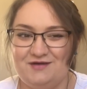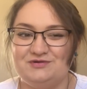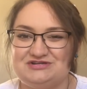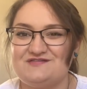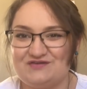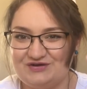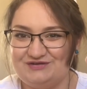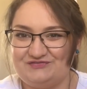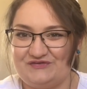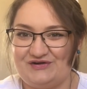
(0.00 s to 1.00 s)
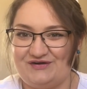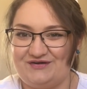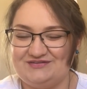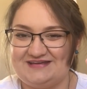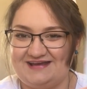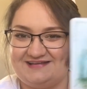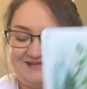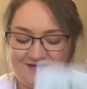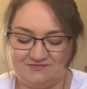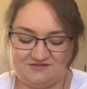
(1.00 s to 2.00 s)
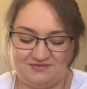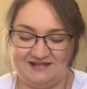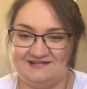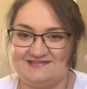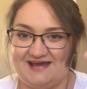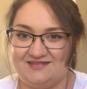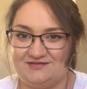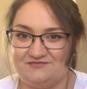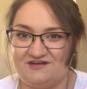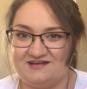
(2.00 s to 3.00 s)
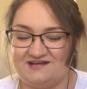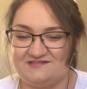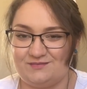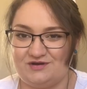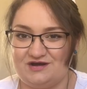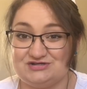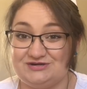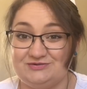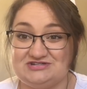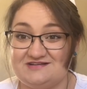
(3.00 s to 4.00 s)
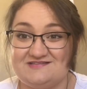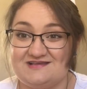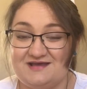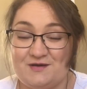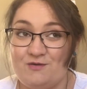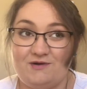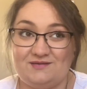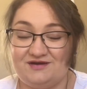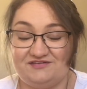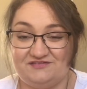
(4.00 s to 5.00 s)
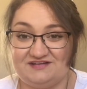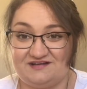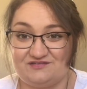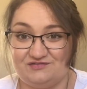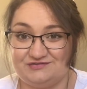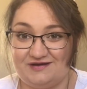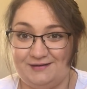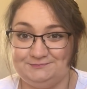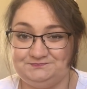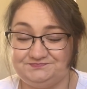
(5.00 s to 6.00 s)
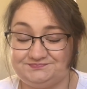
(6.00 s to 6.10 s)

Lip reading: Which is good for an oracle deck, to balance out the Fantastic Menagerie, which is one of my favorite decks of all time.